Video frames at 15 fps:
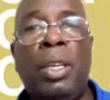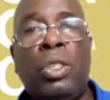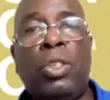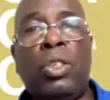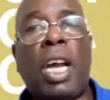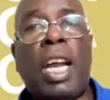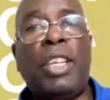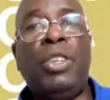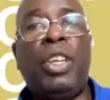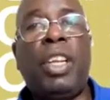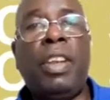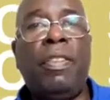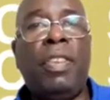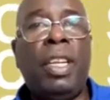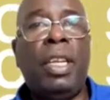So are you
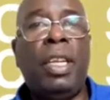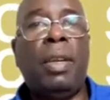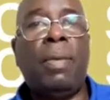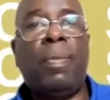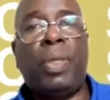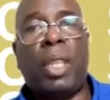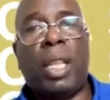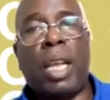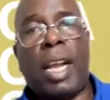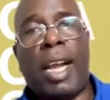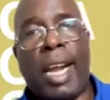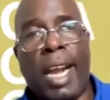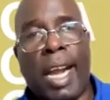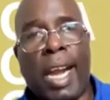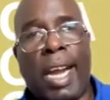giving
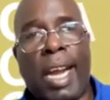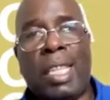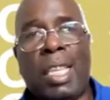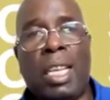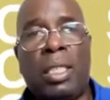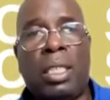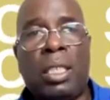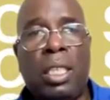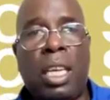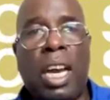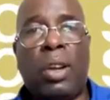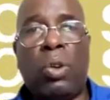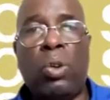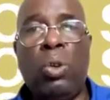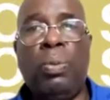athletes
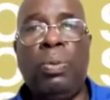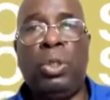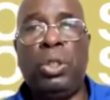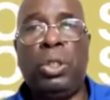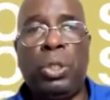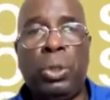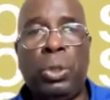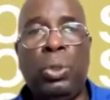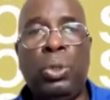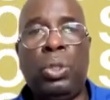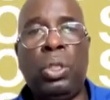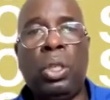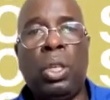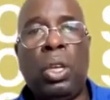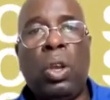a room to
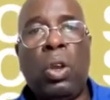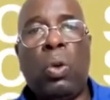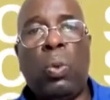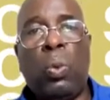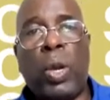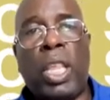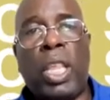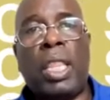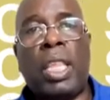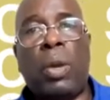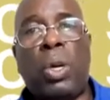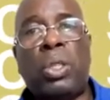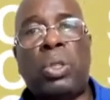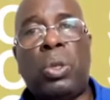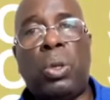choose whether they
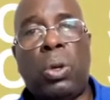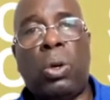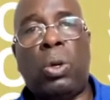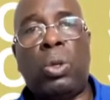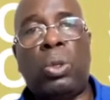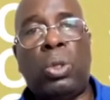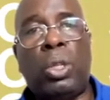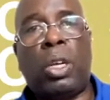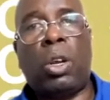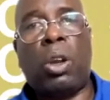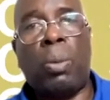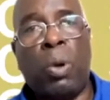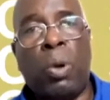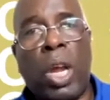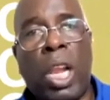want to go to the
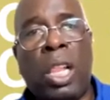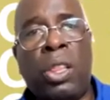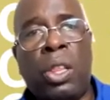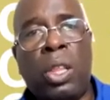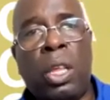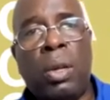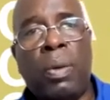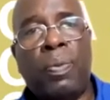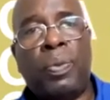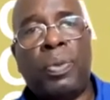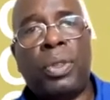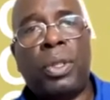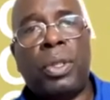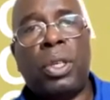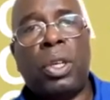Commonwealth
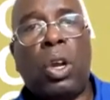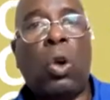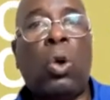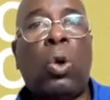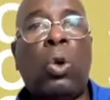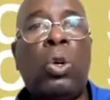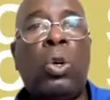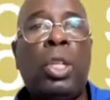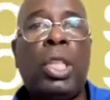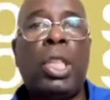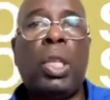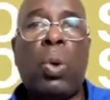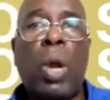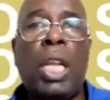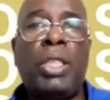or
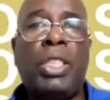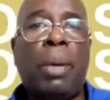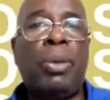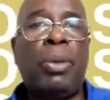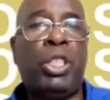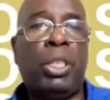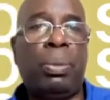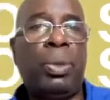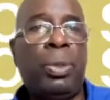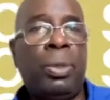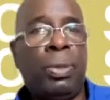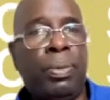the World Championships?